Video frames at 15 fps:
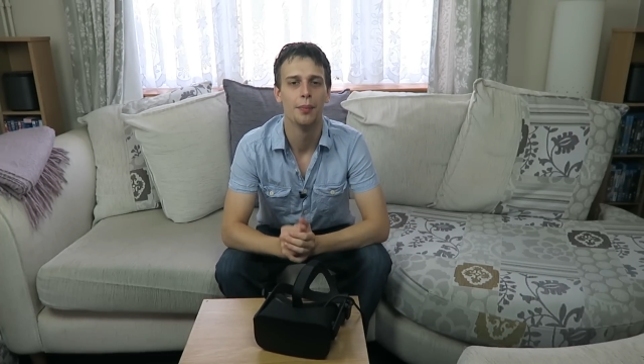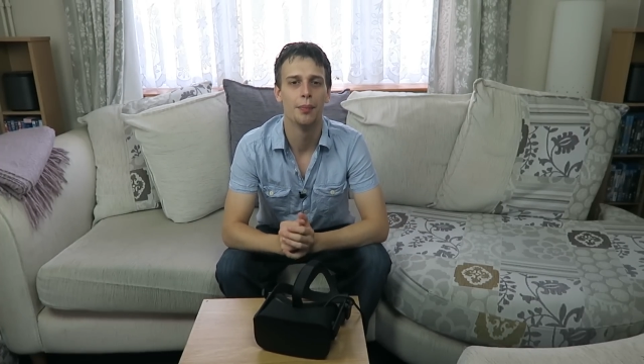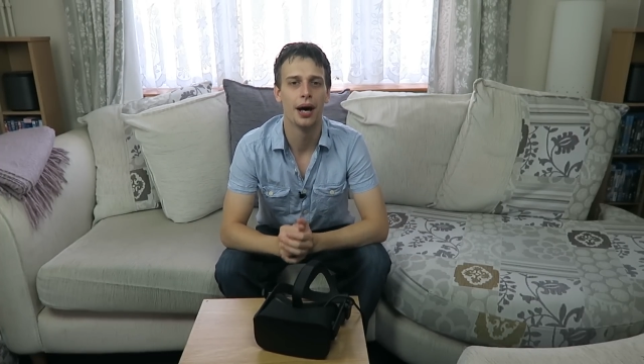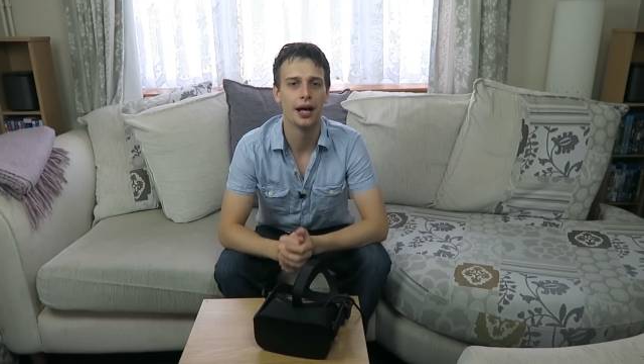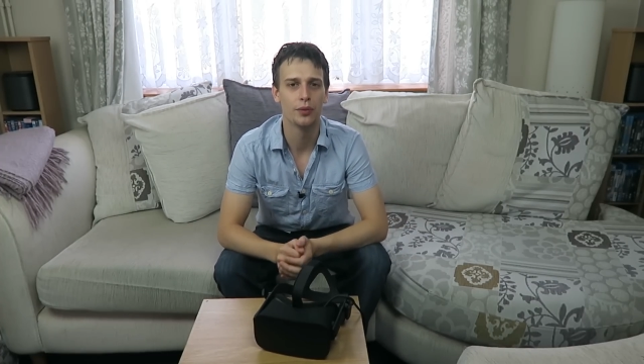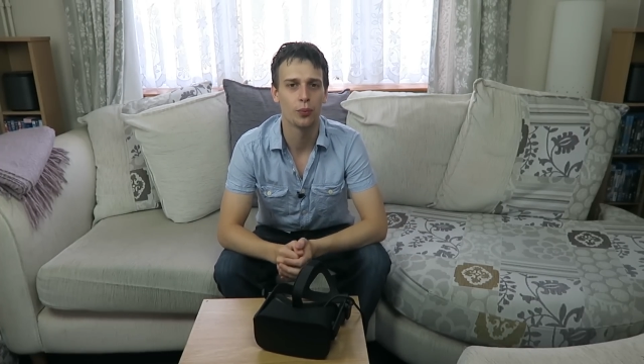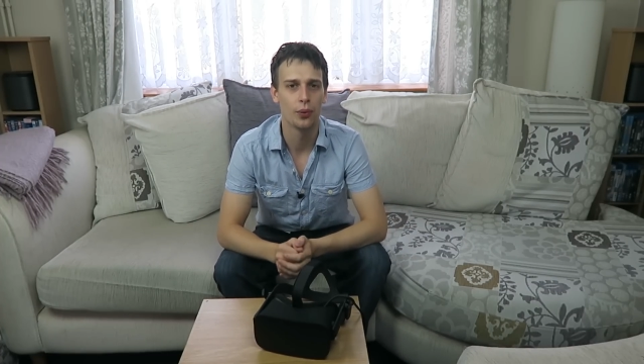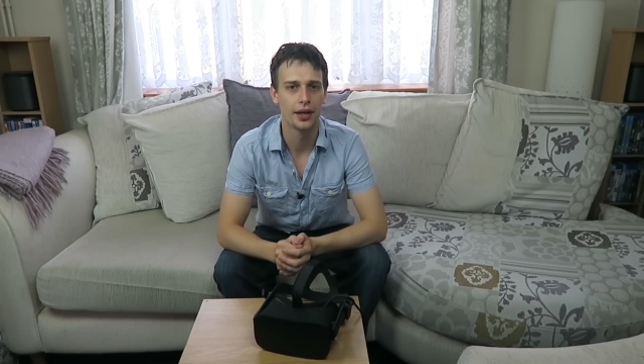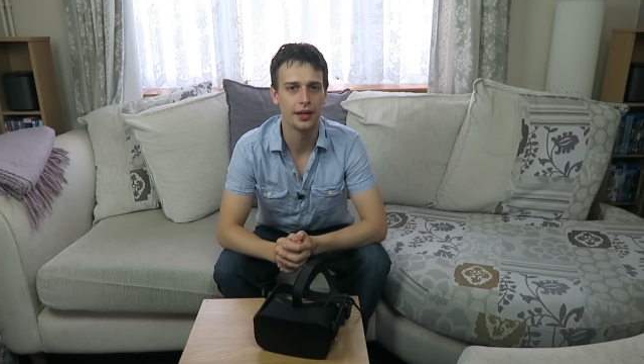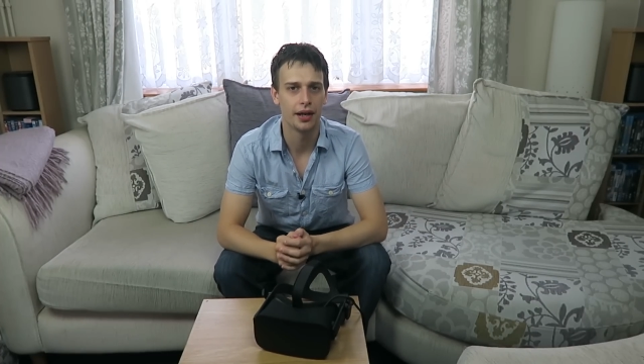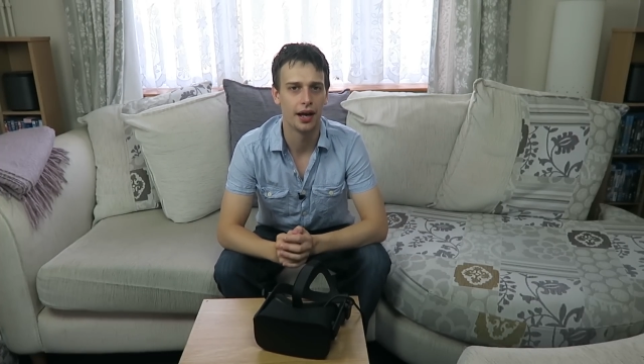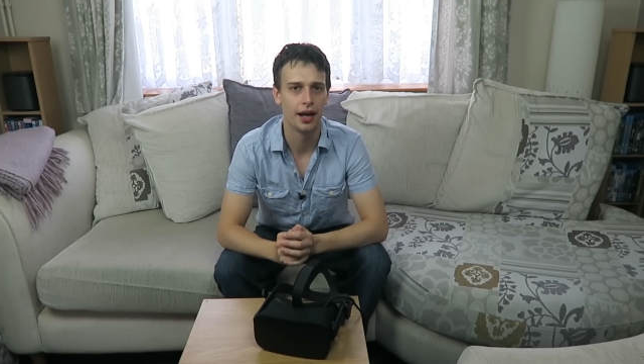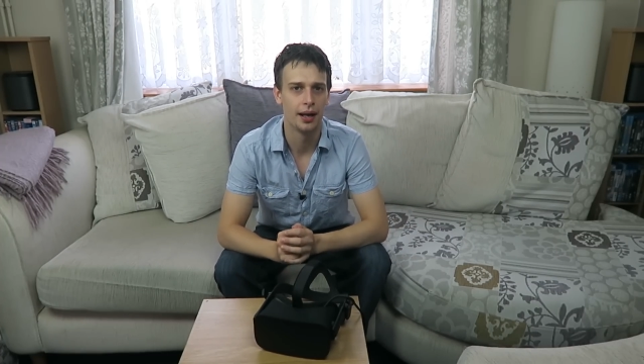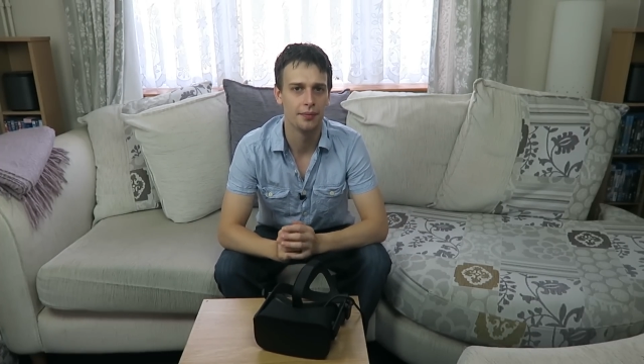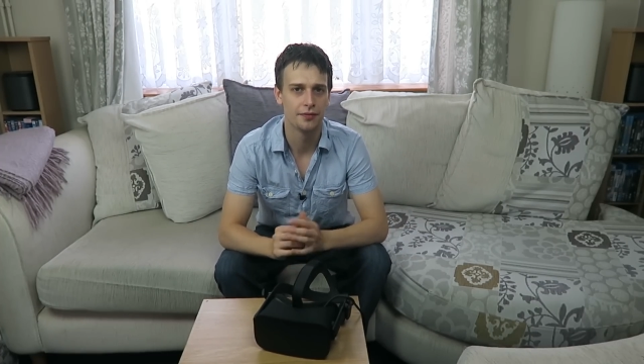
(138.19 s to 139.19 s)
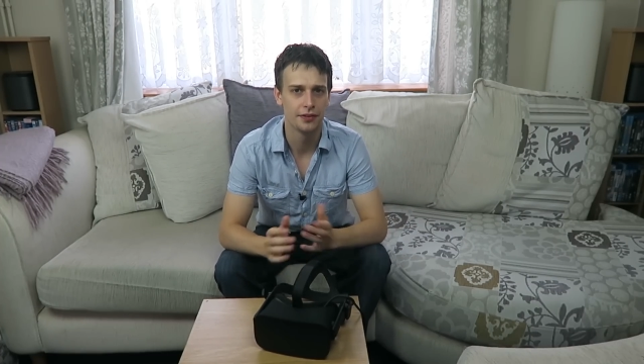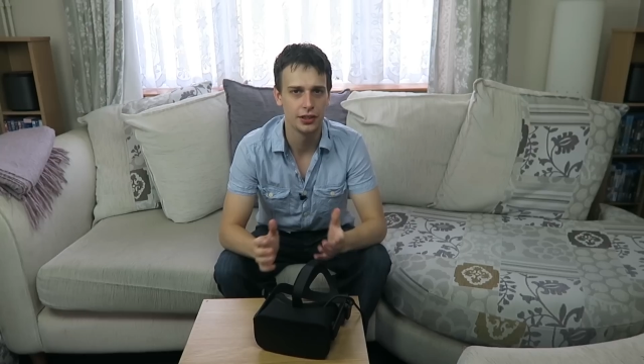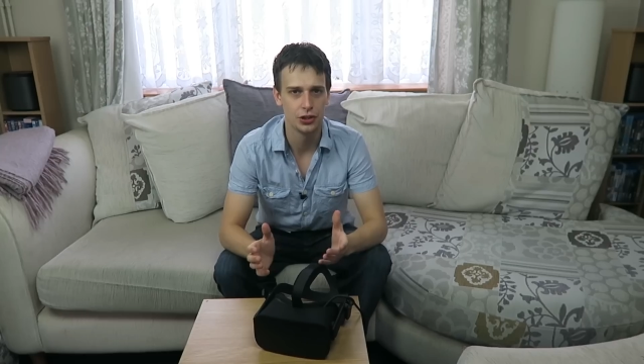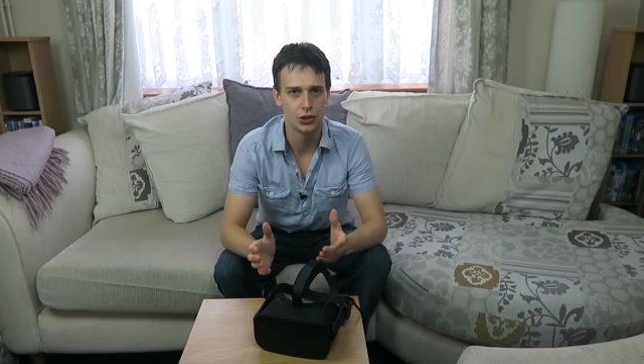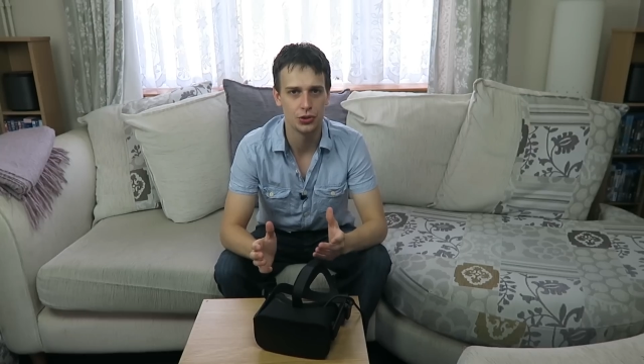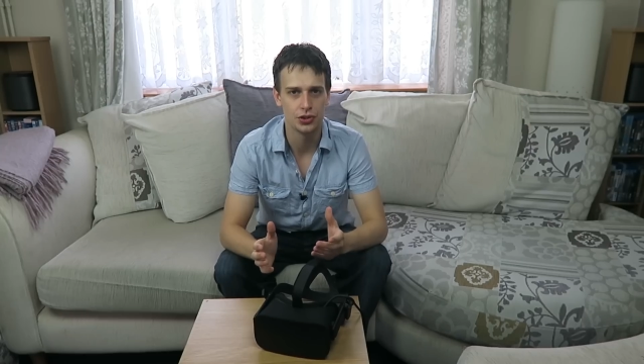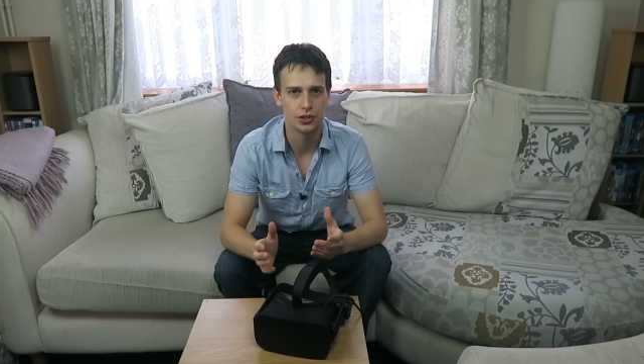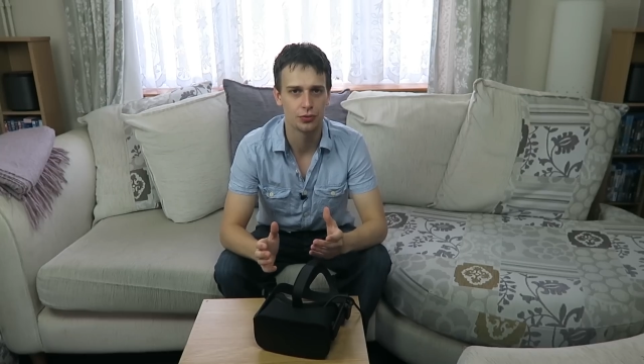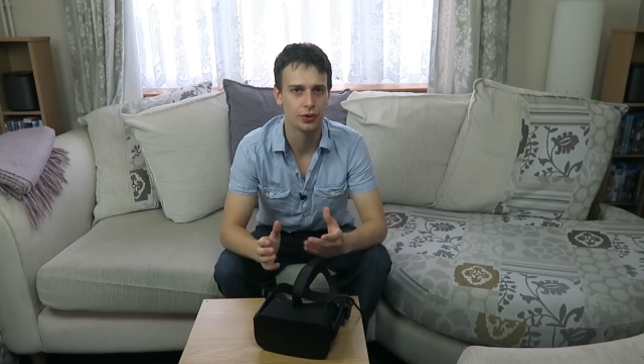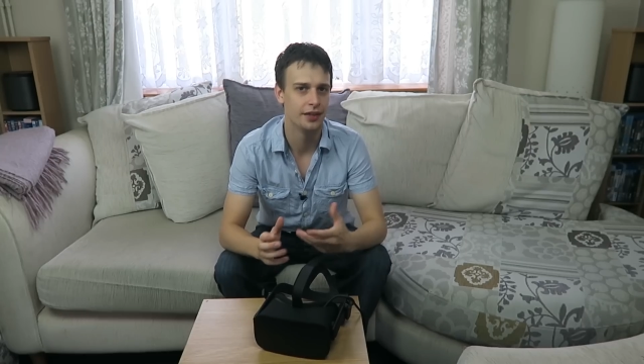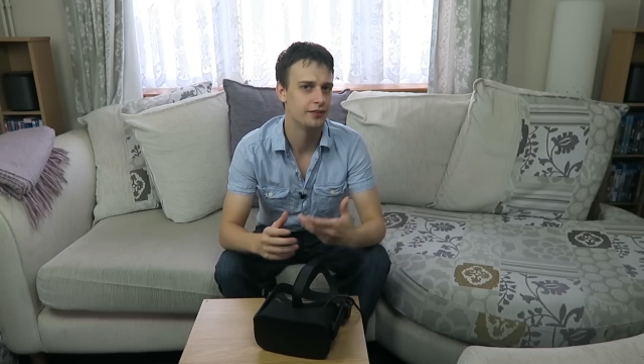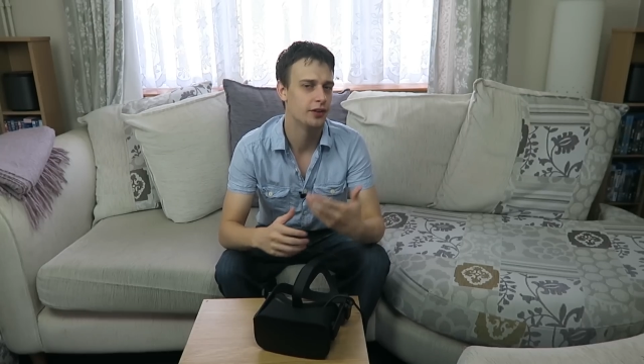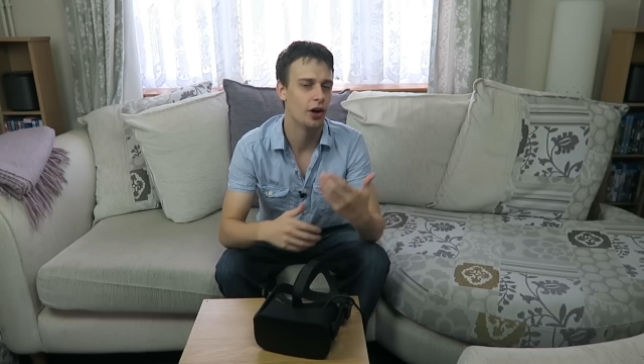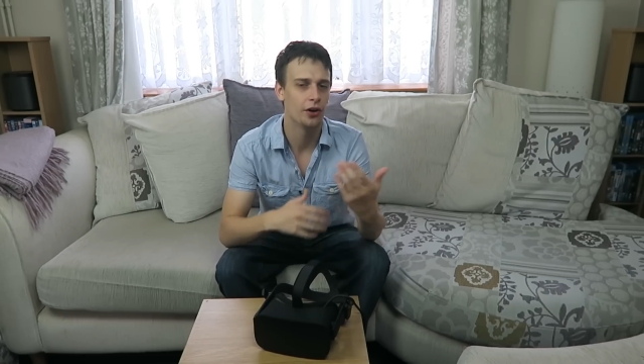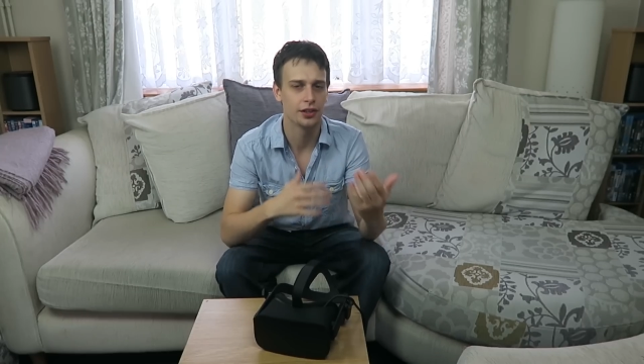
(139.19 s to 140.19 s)
But when I'm finished using the
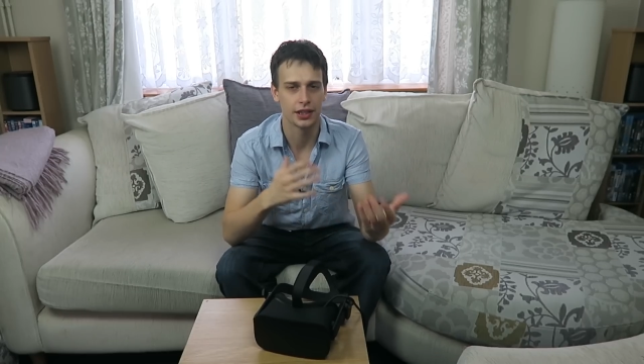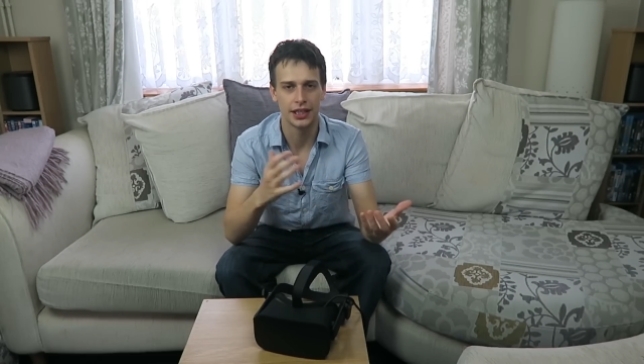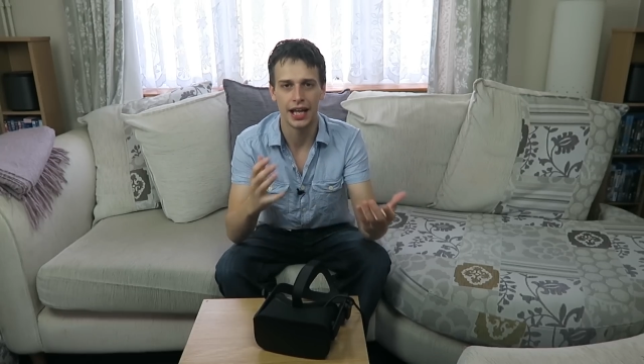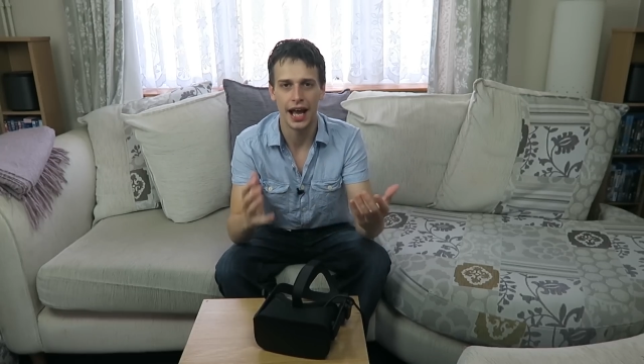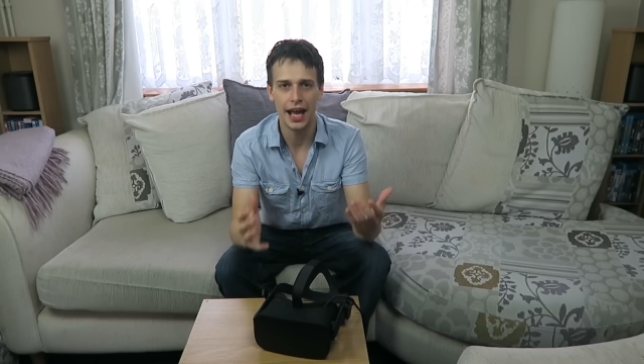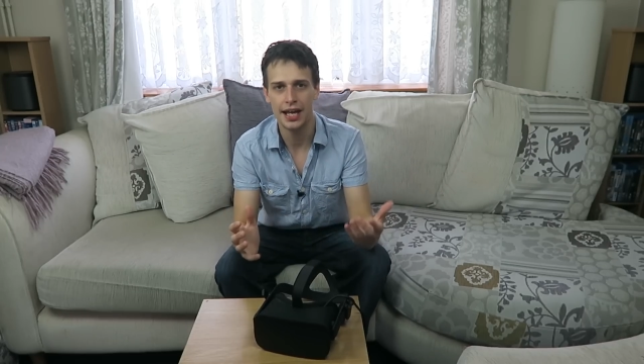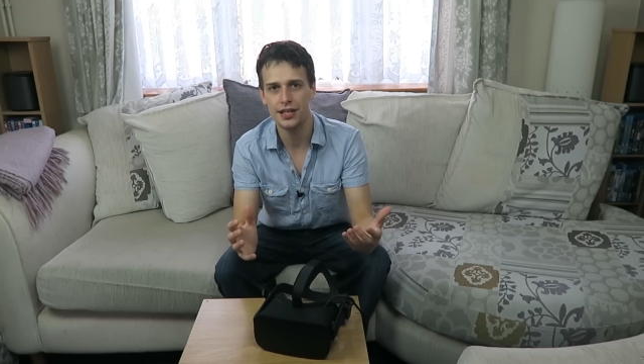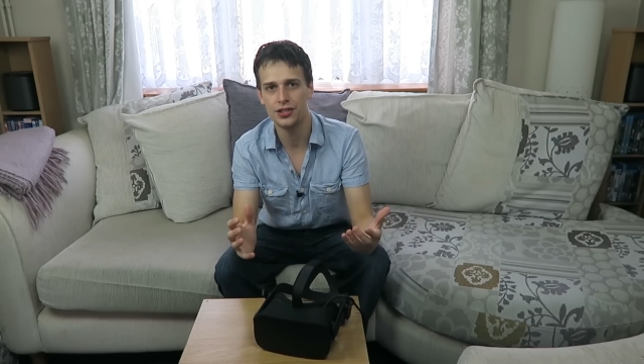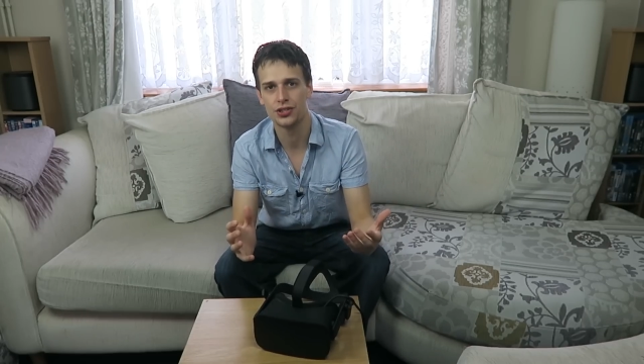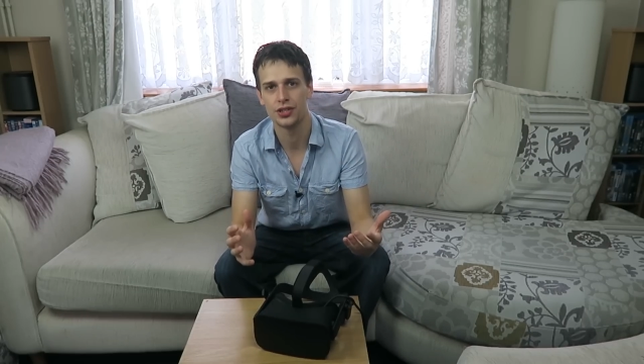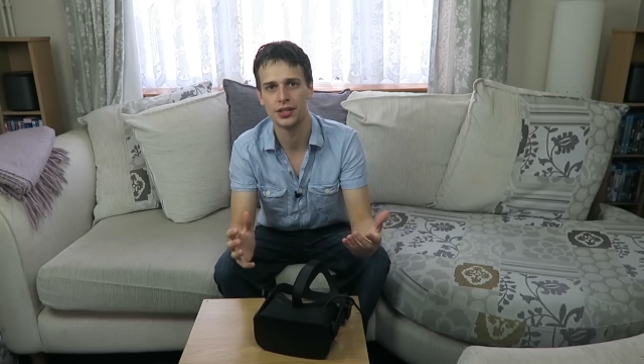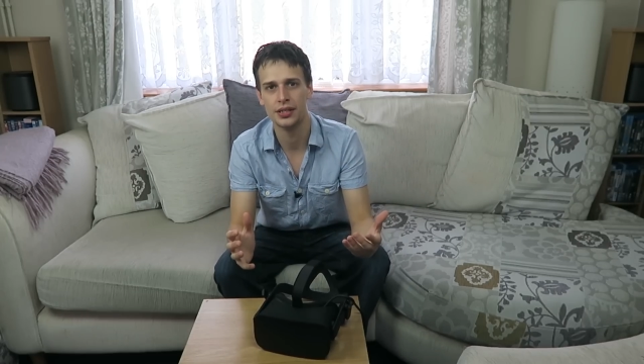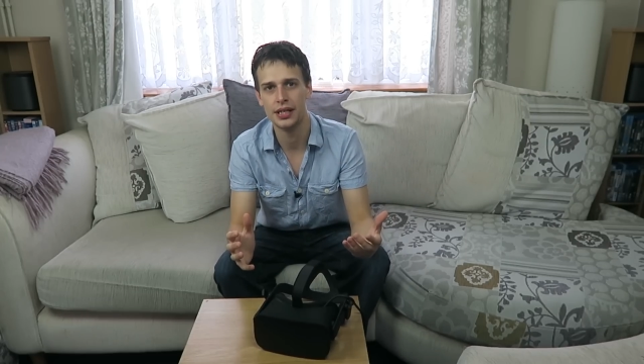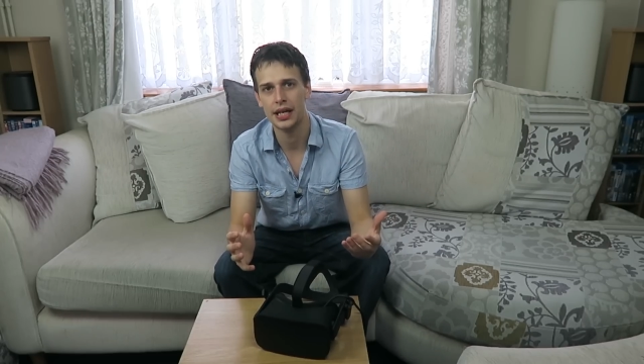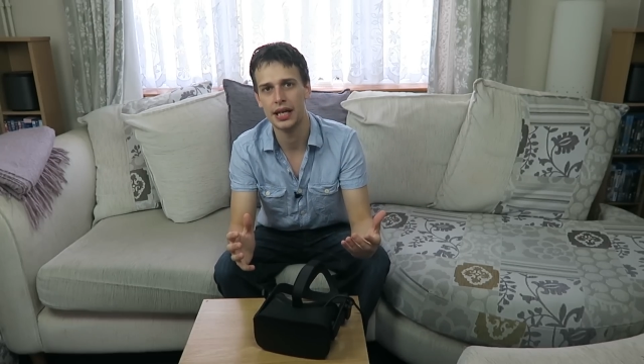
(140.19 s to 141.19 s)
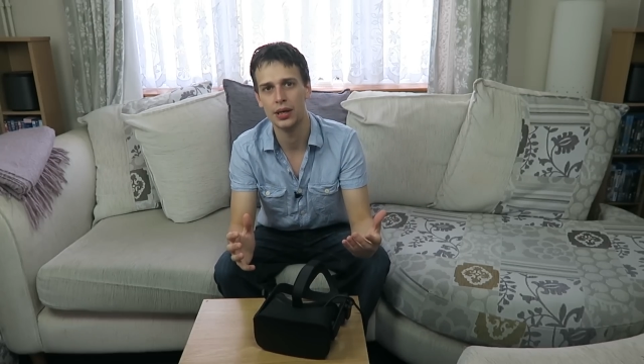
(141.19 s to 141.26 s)
Rift, on occasion,